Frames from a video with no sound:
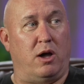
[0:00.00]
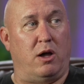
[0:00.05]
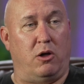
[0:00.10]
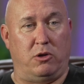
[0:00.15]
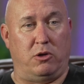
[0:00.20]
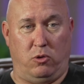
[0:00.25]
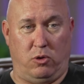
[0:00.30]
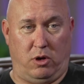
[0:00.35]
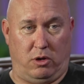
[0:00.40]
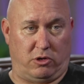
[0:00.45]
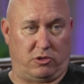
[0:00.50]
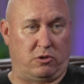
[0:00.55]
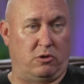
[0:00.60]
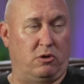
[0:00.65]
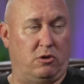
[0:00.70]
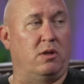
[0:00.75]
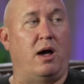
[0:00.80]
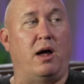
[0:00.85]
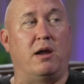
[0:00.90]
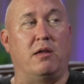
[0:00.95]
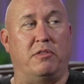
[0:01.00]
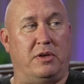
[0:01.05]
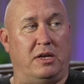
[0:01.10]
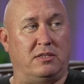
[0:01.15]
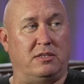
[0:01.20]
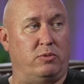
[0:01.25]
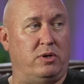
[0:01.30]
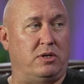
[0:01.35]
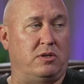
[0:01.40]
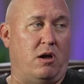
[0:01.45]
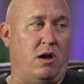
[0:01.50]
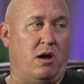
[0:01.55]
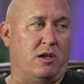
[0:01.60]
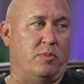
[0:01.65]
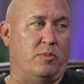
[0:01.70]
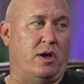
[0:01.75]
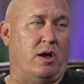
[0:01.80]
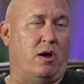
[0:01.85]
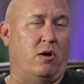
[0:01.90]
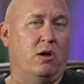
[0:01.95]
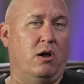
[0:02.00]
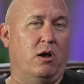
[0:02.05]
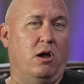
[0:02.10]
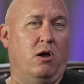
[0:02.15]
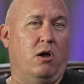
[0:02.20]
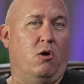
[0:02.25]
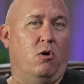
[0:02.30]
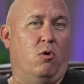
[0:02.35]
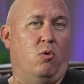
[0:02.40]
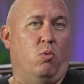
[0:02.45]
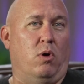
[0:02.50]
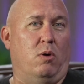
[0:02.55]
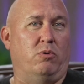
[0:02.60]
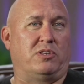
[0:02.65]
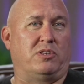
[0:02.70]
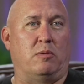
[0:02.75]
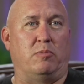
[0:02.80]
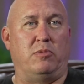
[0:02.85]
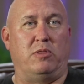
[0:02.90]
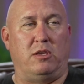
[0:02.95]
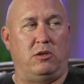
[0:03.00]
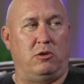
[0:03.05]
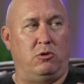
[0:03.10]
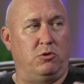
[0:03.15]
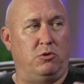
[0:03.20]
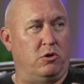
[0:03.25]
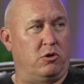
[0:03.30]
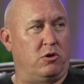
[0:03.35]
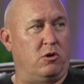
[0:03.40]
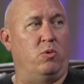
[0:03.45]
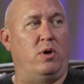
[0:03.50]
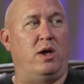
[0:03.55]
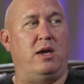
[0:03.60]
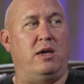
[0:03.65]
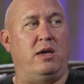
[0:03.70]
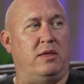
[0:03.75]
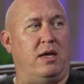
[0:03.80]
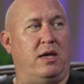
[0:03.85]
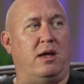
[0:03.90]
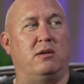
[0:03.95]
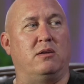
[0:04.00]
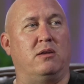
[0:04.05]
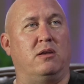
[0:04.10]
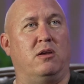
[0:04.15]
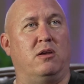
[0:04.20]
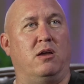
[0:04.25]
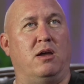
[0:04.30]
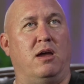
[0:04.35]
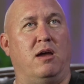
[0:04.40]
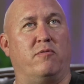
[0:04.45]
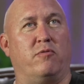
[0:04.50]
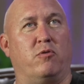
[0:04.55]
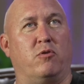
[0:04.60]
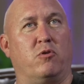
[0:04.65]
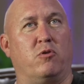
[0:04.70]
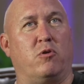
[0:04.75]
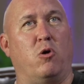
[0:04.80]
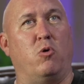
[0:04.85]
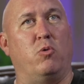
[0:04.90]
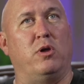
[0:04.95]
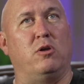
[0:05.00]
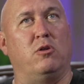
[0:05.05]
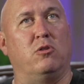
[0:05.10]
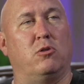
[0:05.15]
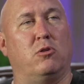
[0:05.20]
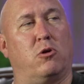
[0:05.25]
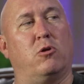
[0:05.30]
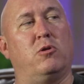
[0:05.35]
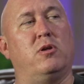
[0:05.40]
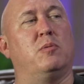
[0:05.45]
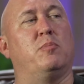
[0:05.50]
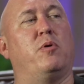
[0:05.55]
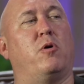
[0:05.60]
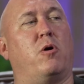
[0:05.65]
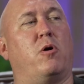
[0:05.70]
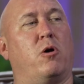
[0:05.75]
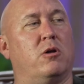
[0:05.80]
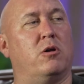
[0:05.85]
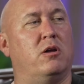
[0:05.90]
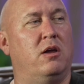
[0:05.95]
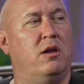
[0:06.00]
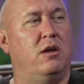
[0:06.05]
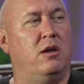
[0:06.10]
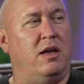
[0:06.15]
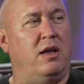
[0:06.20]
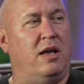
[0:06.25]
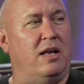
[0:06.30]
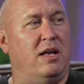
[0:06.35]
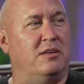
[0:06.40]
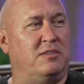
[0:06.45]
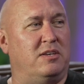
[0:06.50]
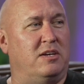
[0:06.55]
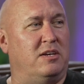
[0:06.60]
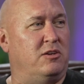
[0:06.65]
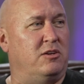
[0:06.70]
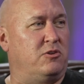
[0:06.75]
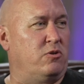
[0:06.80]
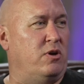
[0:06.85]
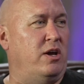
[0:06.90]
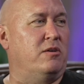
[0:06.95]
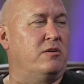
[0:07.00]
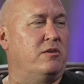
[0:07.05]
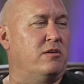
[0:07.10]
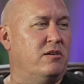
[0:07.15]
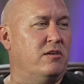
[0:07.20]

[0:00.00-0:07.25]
You understood a lot of things that we talk about. What was something that you took away in that ever-growing learning part as a trainer?